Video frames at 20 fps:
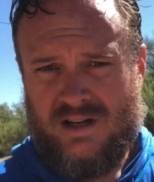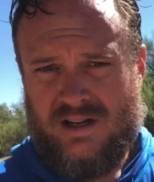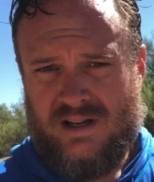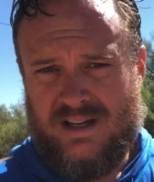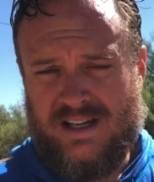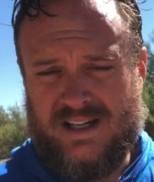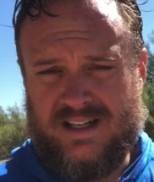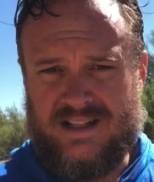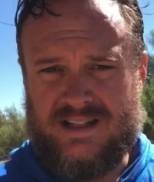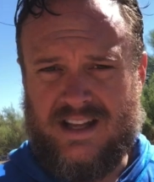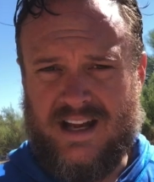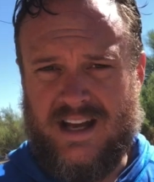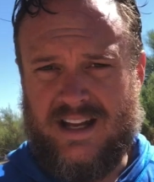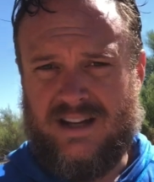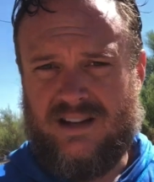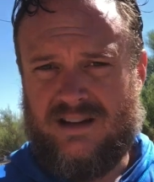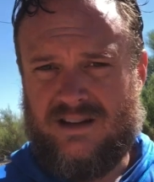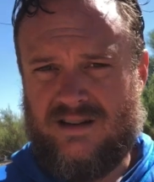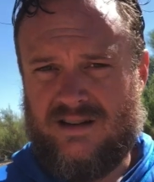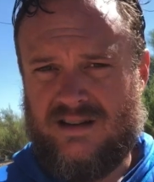is that
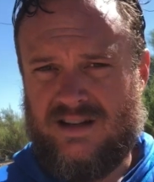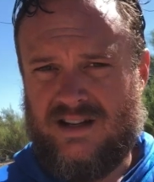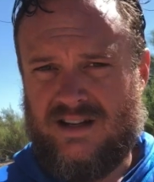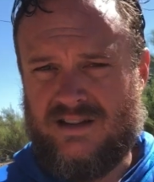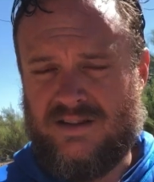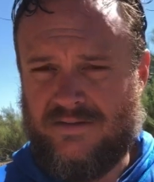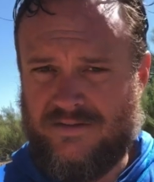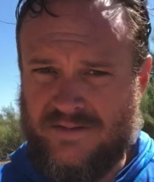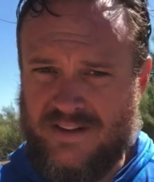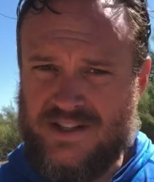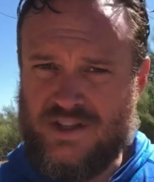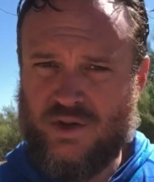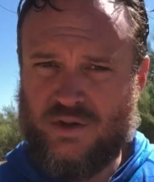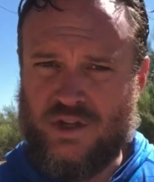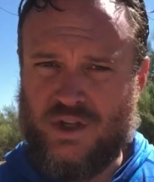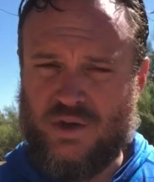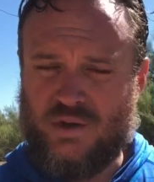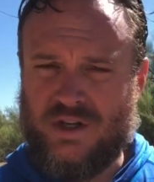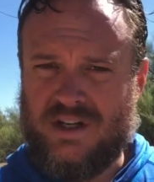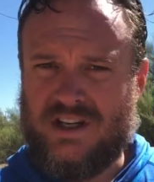the physical
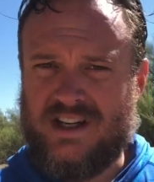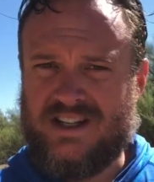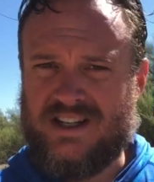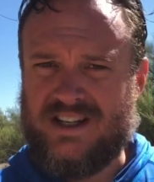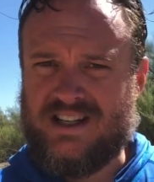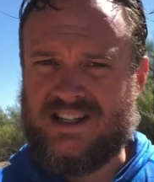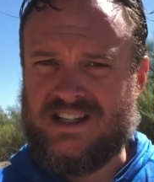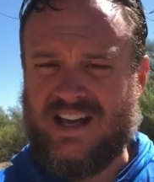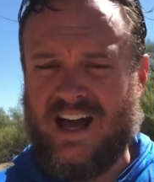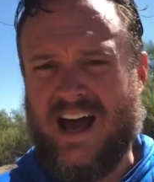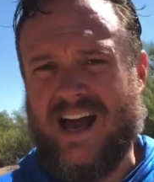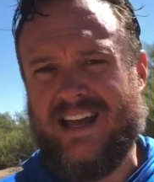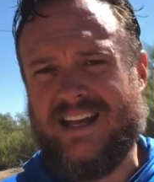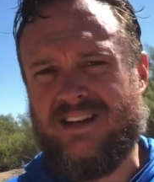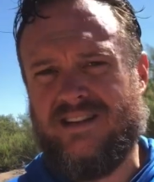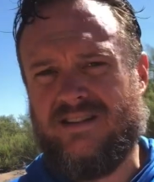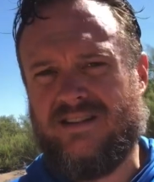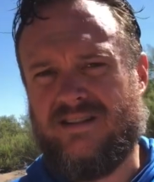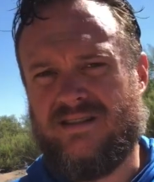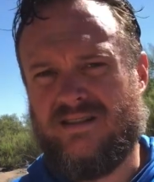union is a
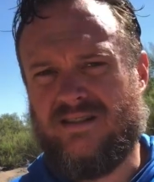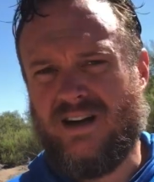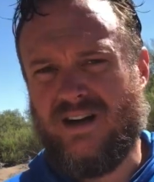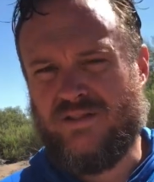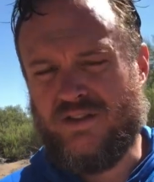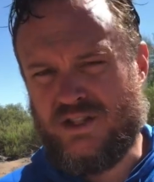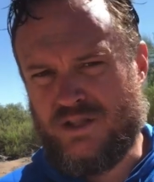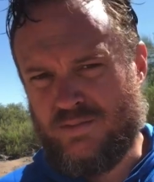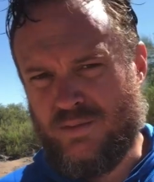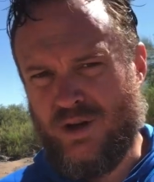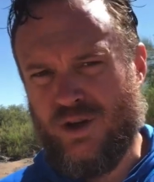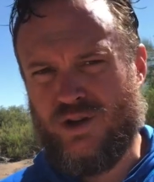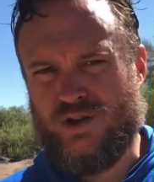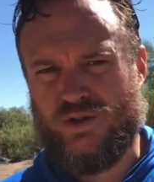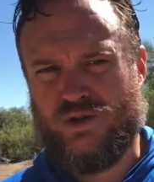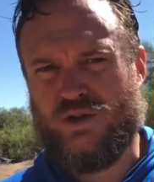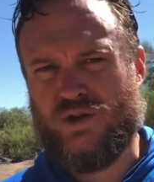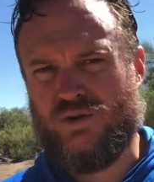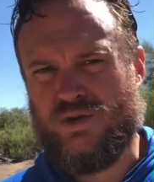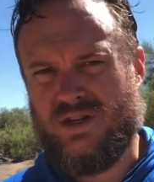sign of the
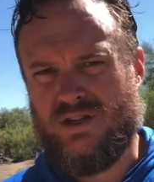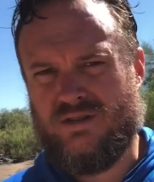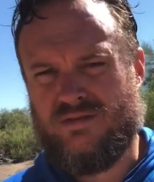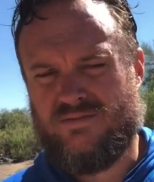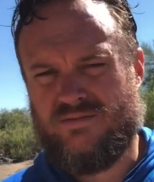spiritual union.